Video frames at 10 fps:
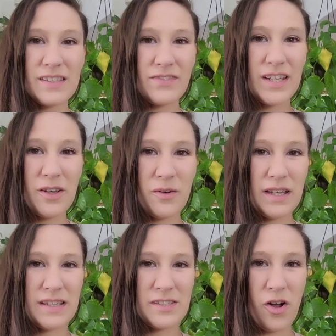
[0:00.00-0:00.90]
This video
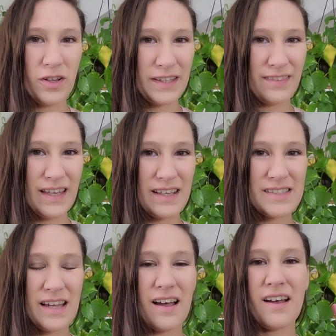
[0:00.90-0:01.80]
is all in thanks
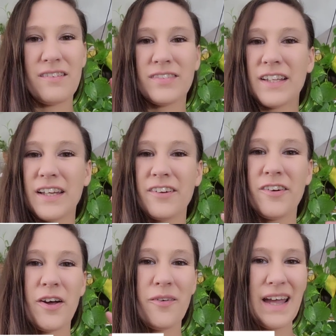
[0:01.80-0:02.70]
of Click and
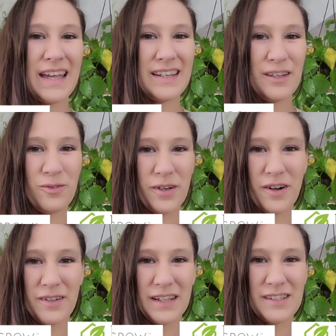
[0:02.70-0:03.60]
Grow and
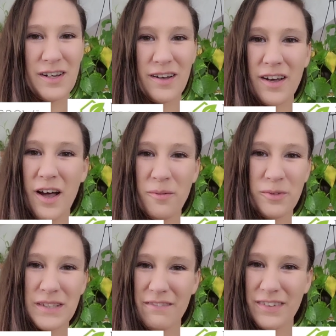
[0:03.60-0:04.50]
indoorgardening.com. We'll
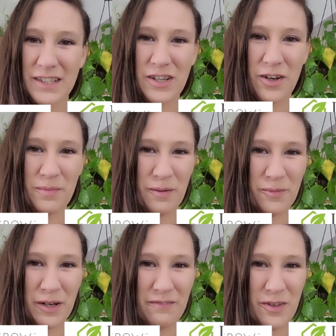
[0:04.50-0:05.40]
definitely talk about
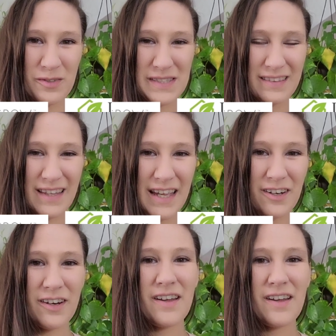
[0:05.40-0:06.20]
more of those later.